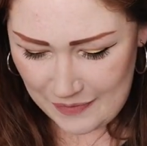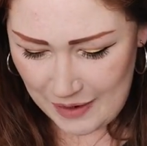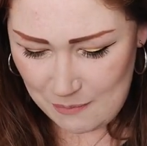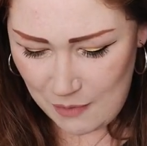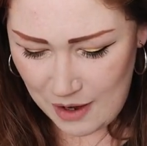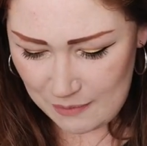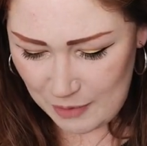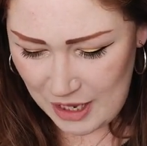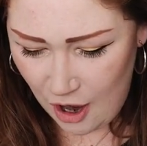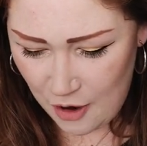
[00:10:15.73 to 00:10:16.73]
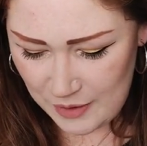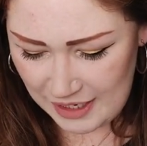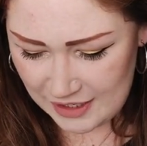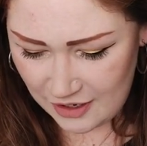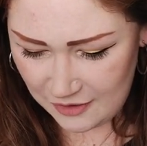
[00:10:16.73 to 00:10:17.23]
they might be
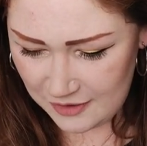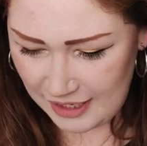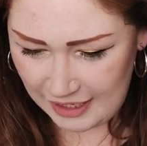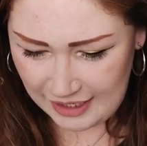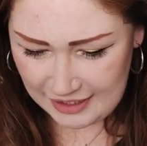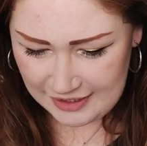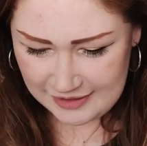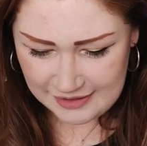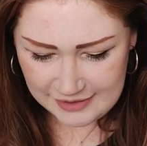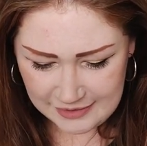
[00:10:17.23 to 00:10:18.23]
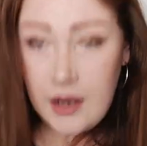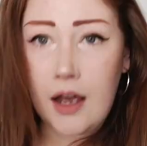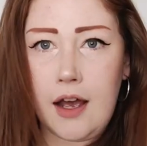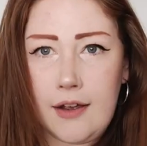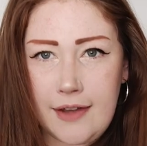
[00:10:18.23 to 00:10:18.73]
okie dokie.
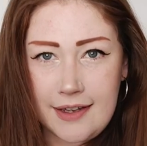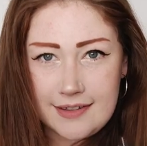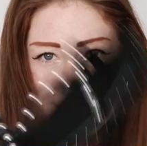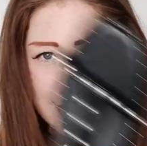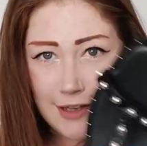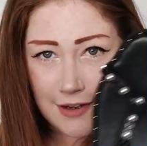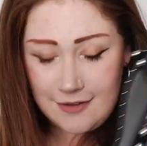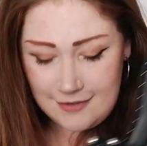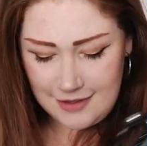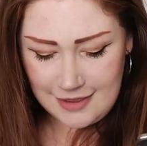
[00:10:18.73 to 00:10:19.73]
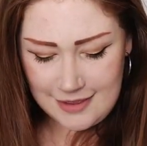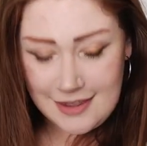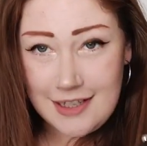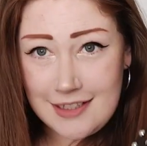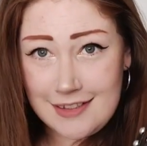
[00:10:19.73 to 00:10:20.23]
Okay, so
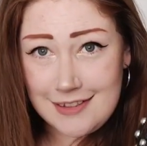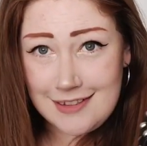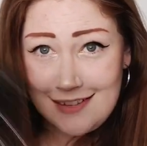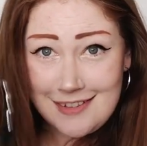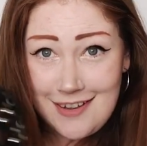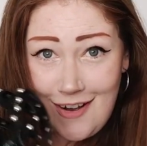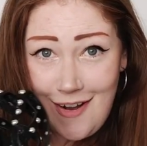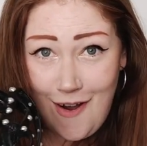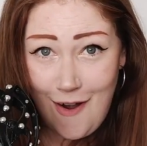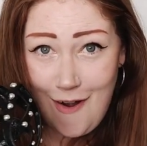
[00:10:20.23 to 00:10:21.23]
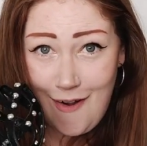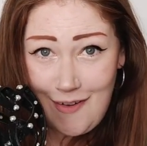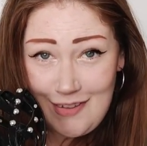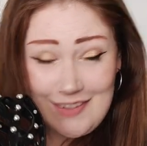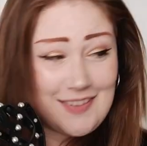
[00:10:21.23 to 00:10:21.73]
these
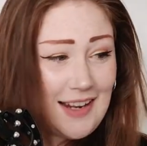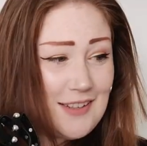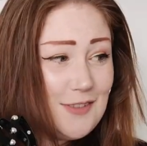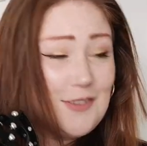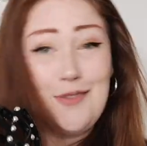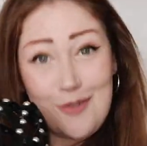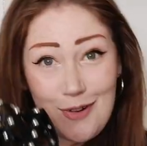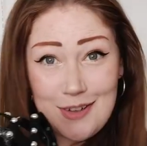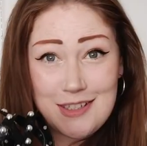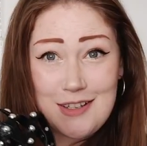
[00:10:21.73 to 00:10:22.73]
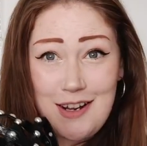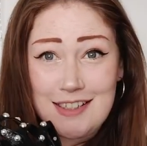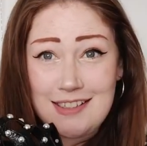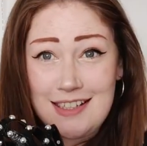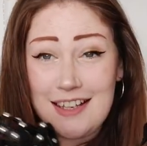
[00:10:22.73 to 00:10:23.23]
are the sandals. What do you
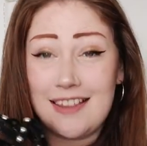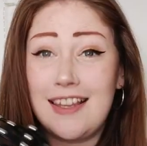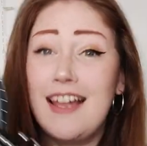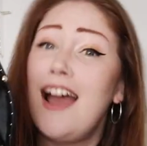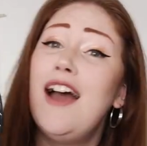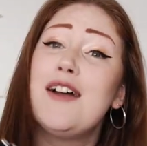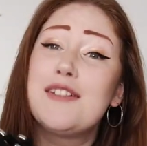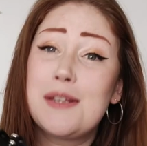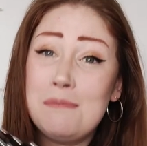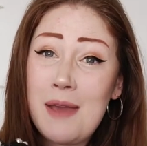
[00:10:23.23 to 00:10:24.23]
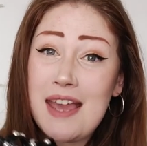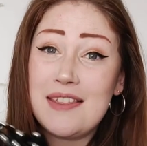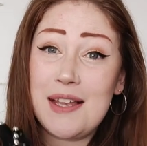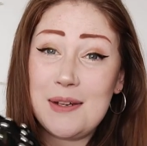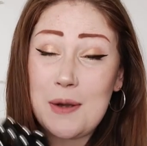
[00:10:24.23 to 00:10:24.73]
guys think? To me,
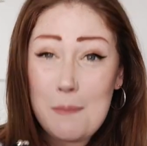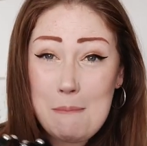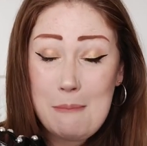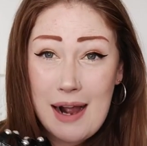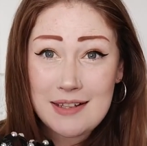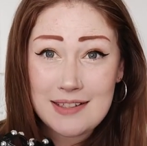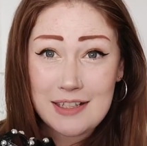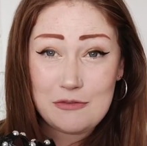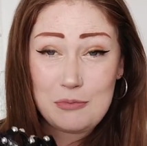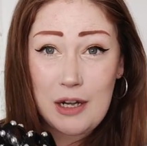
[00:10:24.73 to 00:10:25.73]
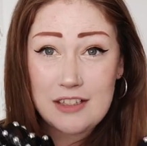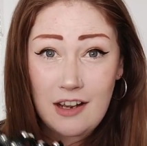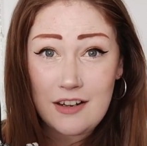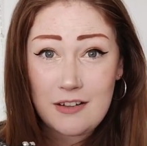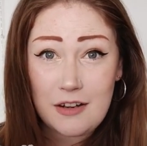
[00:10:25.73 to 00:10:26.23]
they look massive, but I
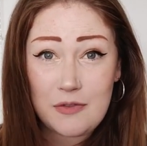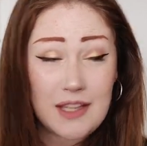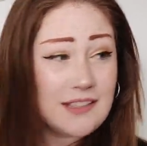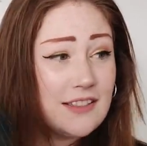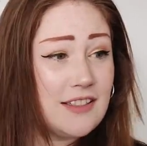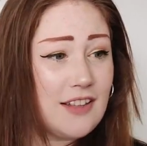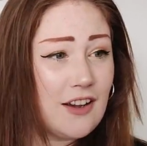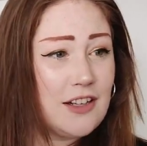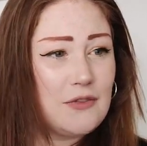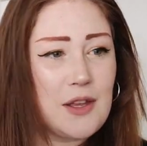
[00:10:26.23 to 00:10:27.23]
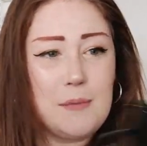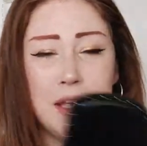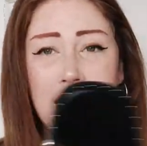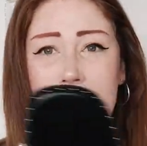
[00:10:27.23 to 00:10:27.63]
don't know if that's the design of them.